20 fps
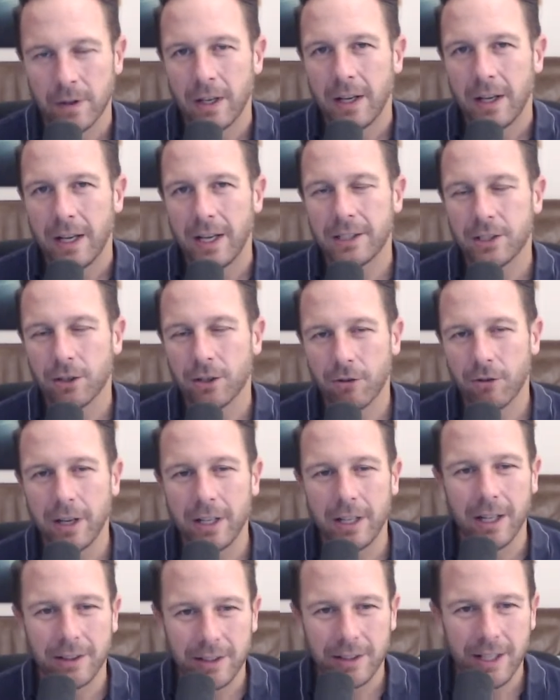It's a
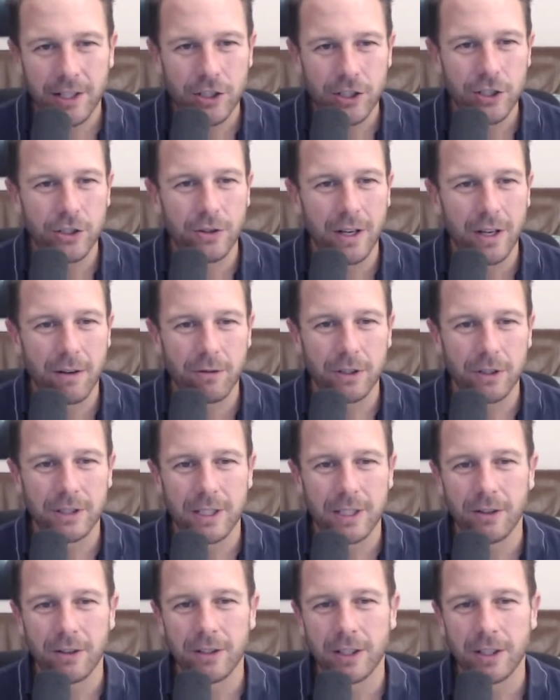great addition to every
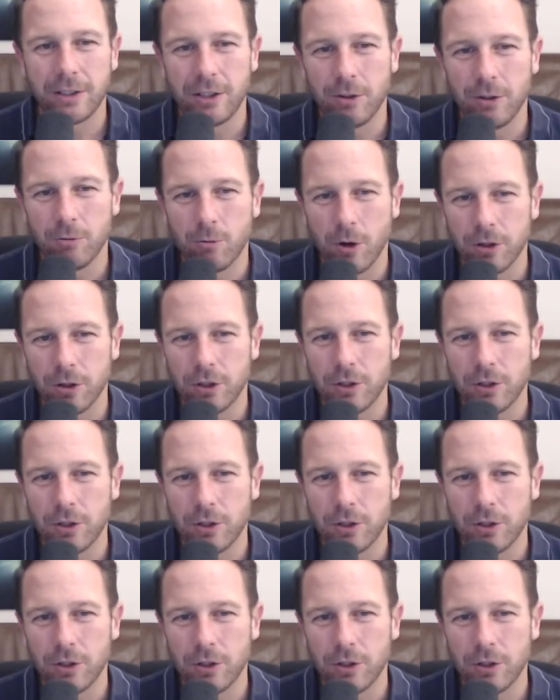sound that you want to